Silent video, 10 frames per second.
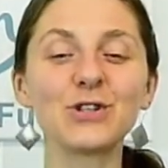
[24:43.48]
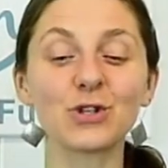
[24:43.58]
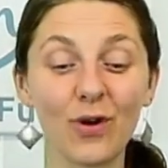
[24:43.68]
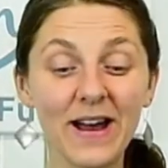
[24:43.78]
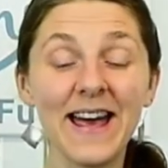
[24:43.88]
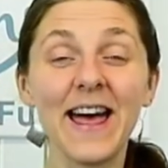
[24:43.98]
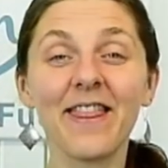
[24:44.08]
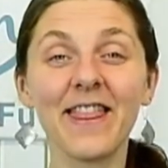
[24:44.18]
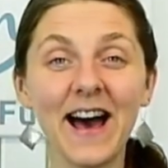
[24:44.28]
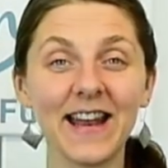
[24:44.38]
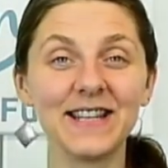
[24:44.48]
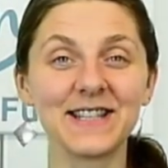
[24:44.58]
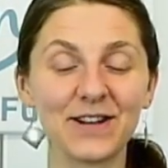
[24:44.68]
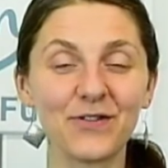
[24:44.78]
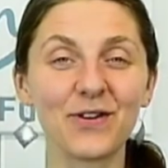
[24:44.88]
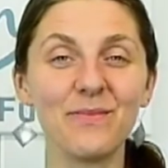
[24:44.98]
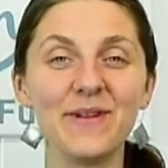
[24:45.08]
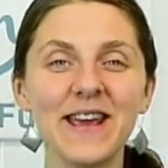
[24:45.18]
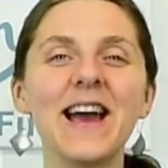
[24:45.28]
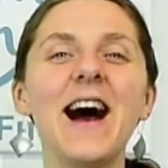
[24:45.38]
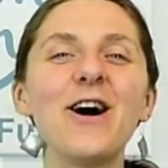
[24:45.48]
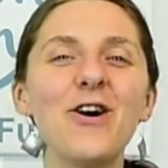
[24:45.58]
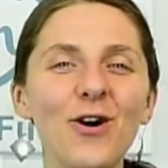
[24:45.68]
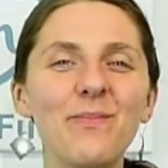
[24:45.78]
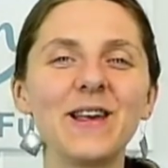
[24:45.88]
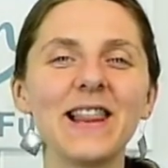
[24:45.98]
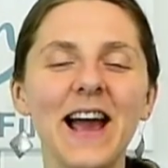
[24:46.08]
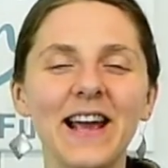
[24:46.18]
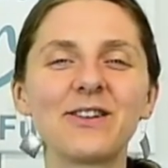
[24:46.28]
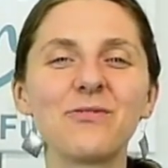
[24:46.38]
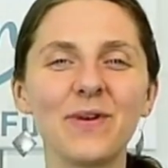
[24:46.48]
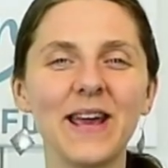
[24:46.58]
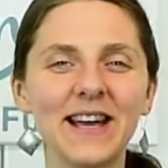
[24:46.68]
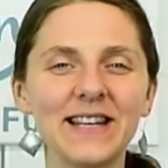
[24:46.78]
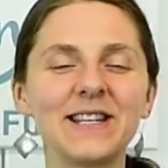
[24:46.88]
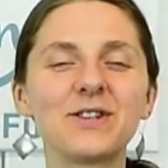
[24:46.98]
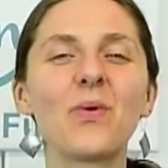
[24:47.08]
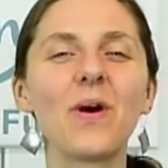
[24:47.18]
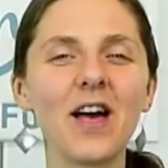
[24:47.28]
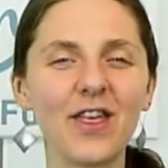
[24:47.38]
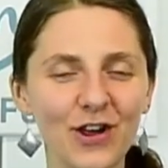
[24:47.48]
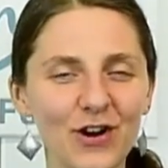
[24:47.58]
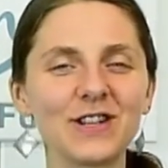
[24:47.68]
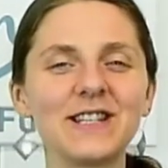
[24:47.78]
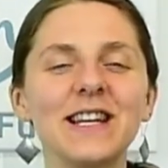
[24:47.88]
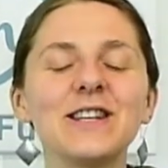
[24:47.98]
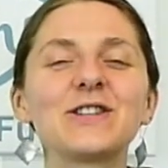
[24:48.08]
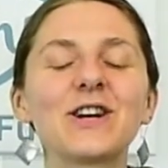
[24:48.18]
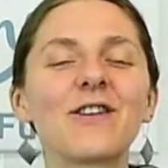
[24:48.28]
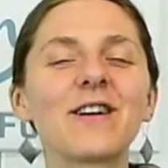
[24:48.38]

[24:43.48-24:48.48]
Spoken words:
So that is it from me. I hope you like week 13,